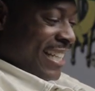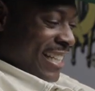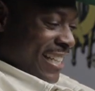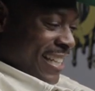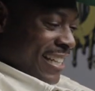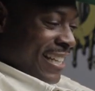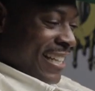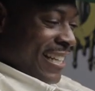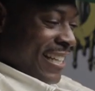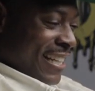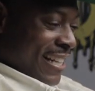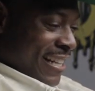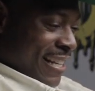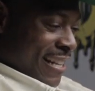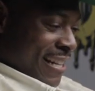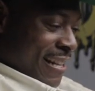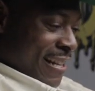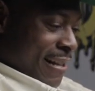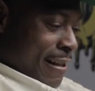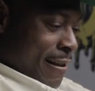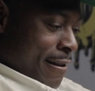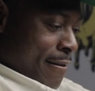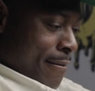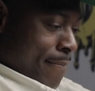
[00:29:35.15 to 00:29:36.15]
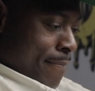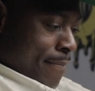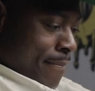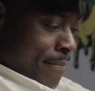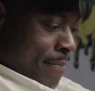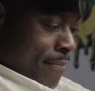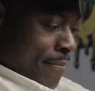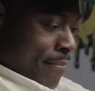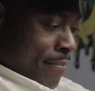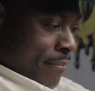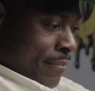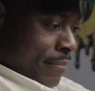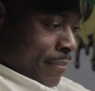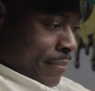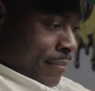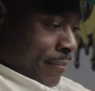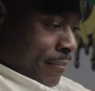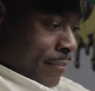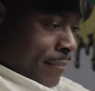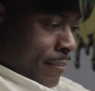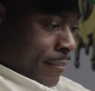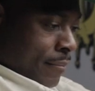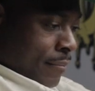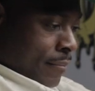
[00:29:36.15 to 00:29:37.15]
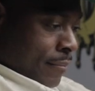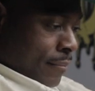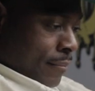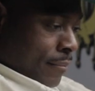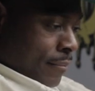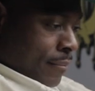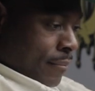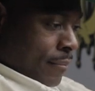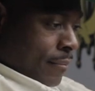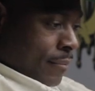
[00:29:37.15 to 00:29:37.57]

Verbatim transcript: My nigga, these is plenty facts. And everybody